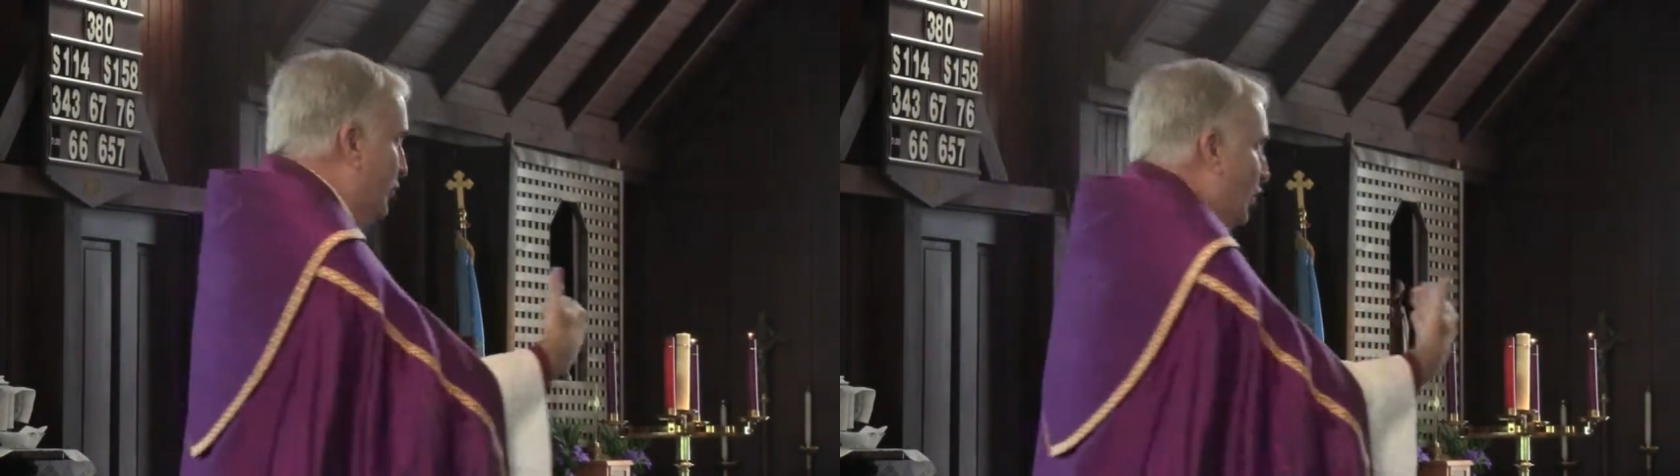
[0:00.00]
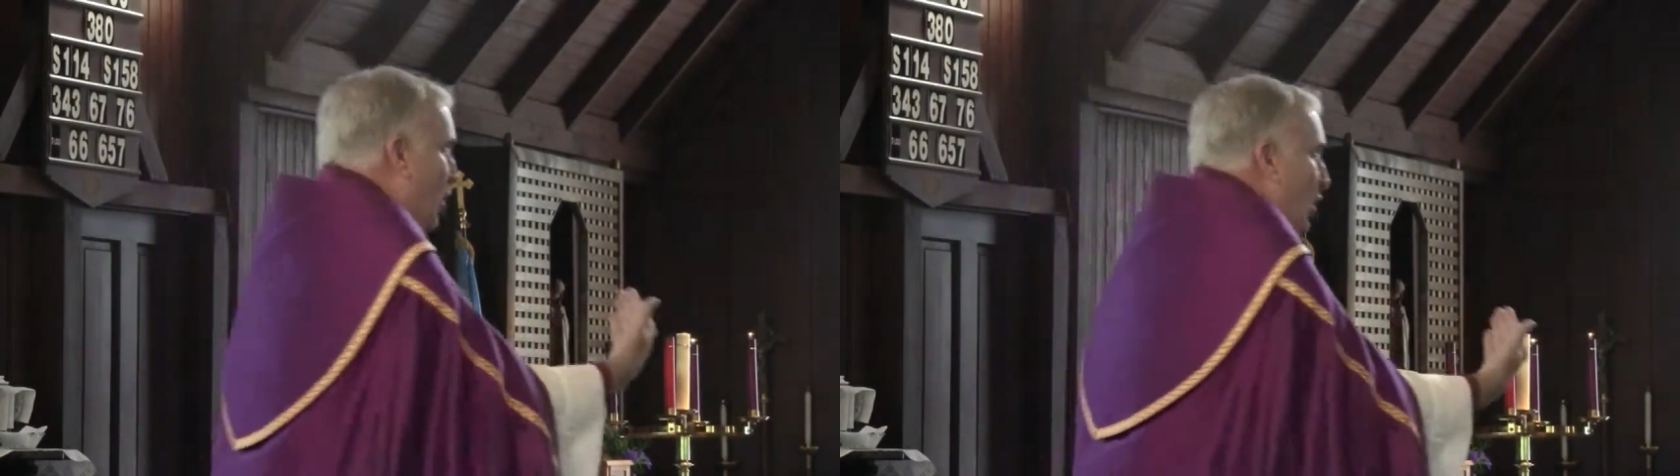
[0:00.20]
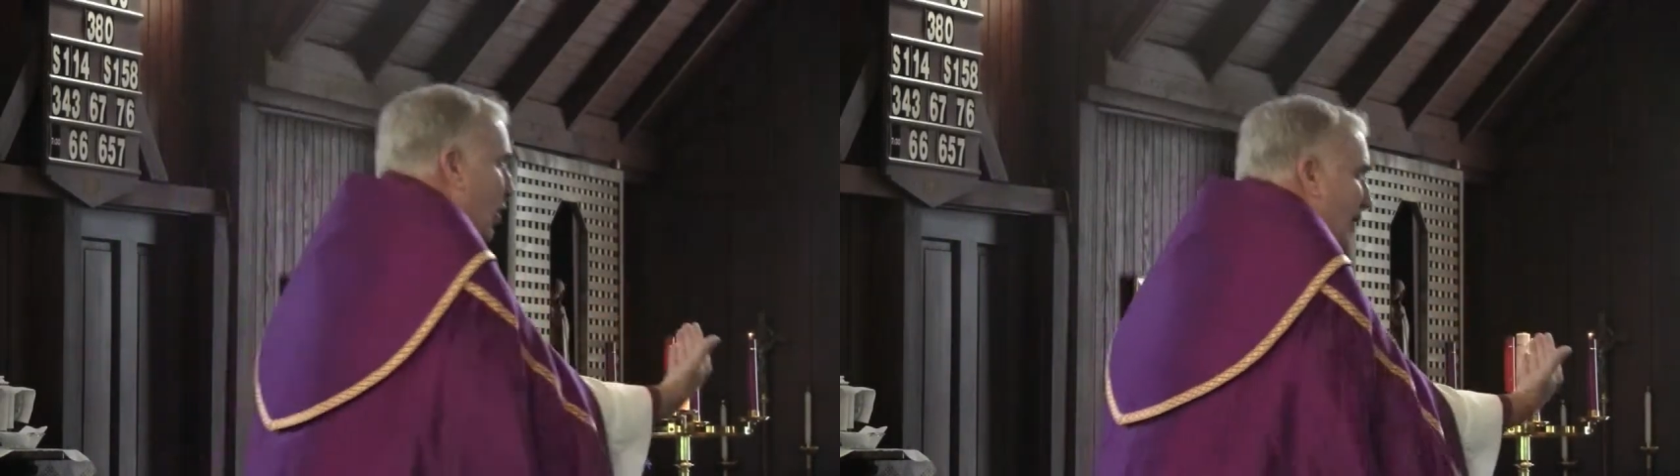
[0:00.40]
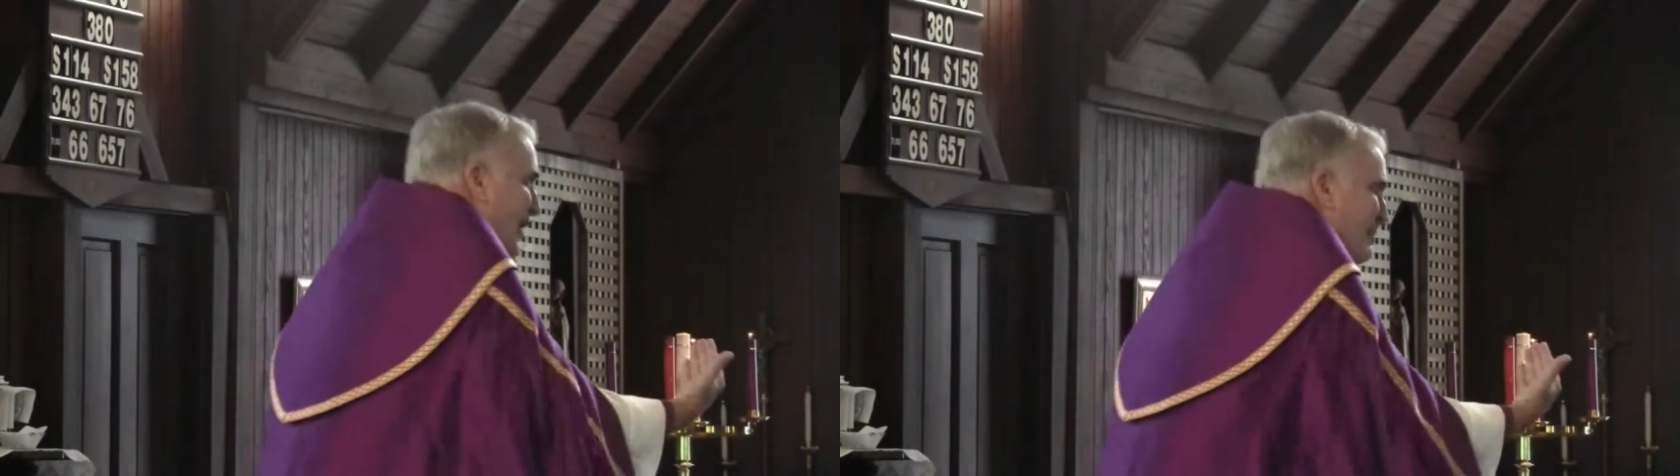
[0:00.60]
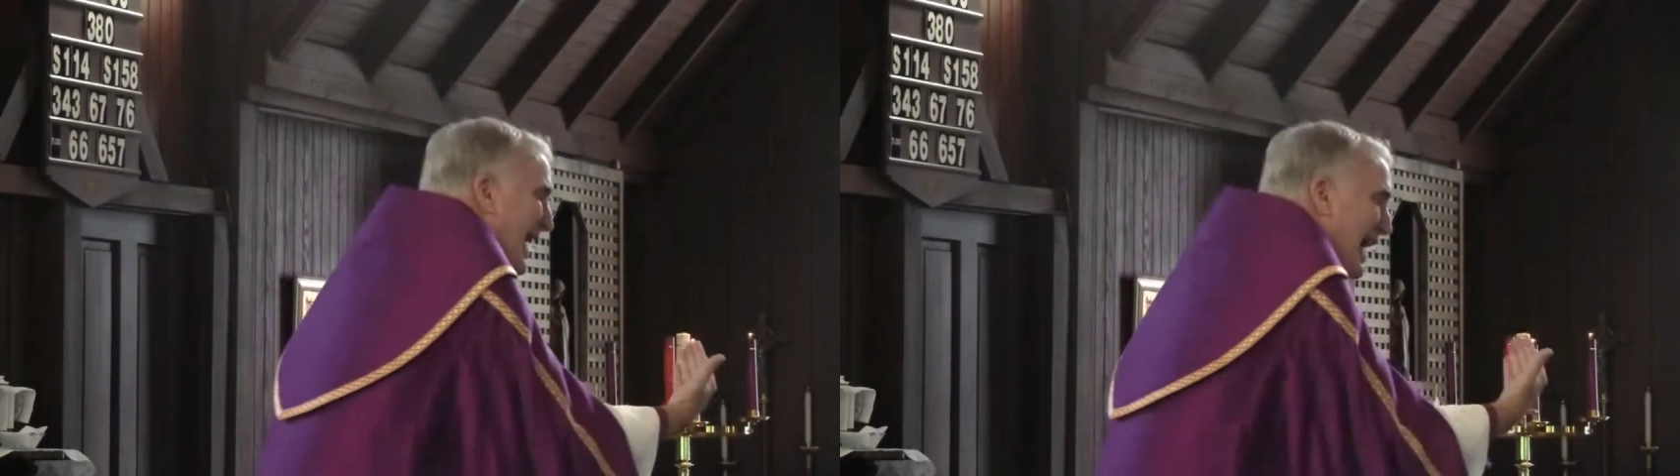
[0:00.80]
to call
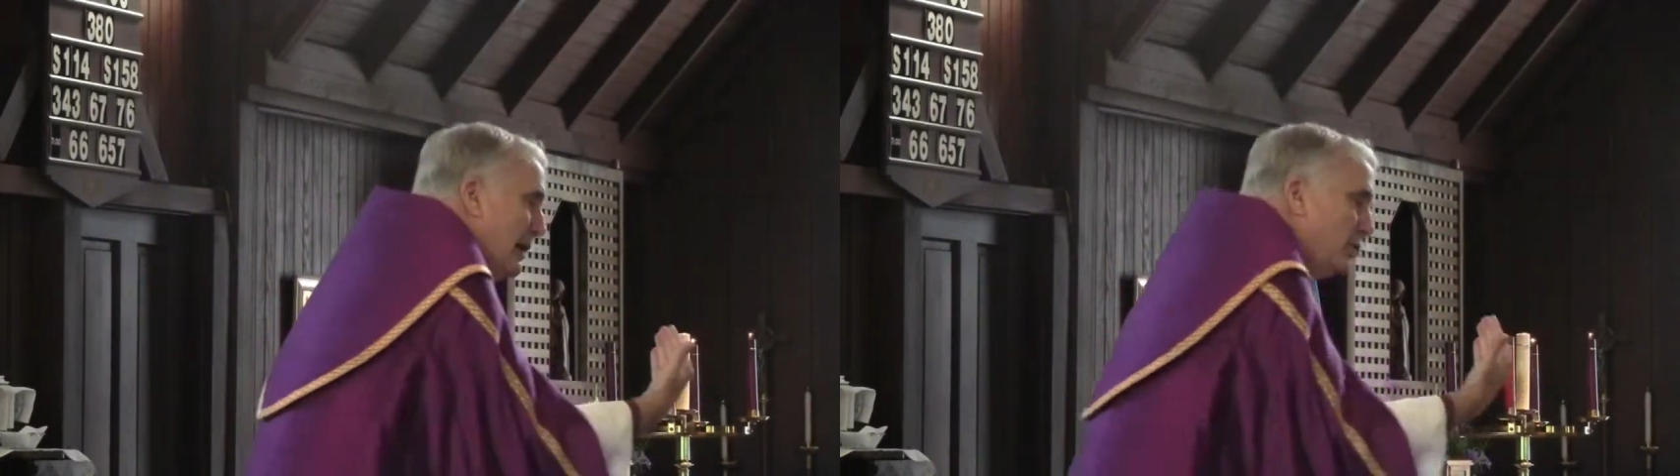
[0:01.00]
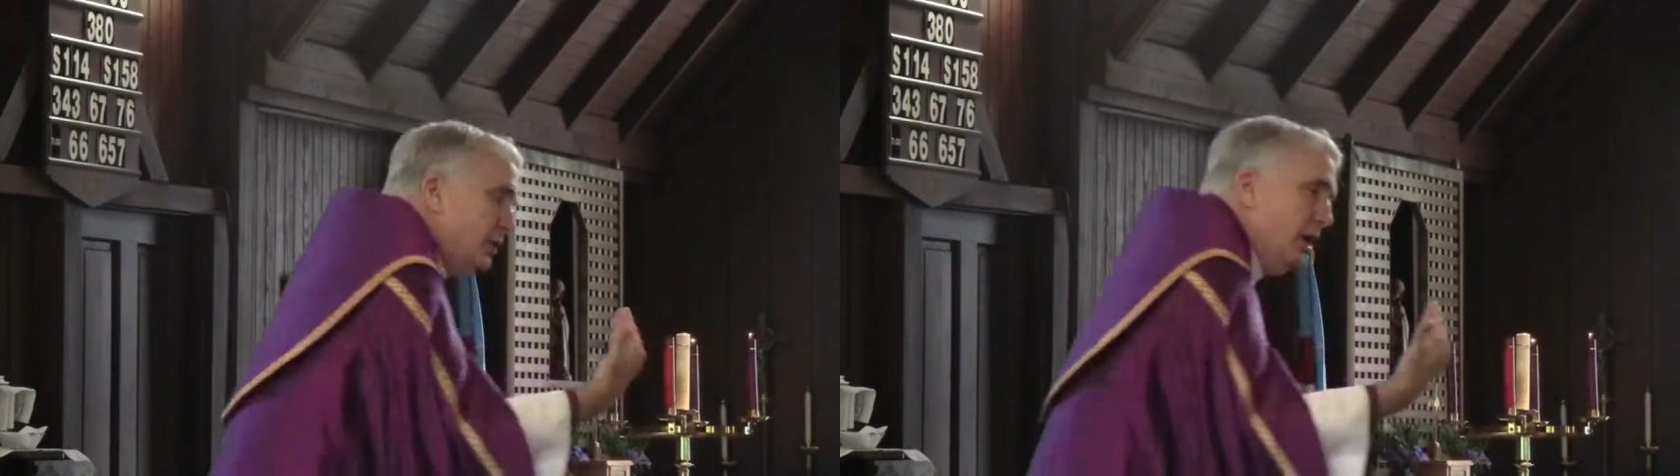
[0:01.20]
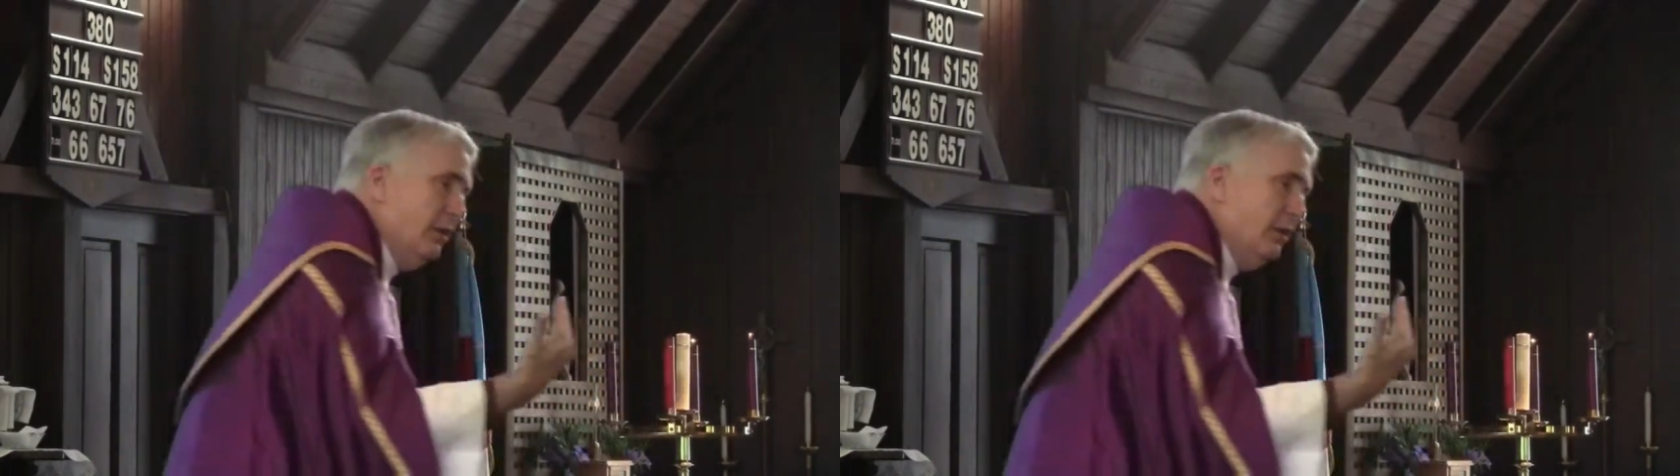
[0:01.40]
them out